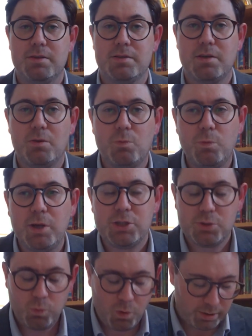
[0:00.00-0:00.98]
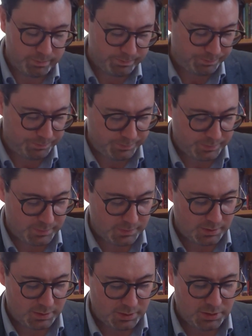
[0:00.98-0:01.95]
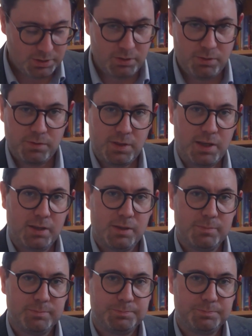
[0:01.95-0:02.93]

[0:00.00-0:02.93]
So which one do you think?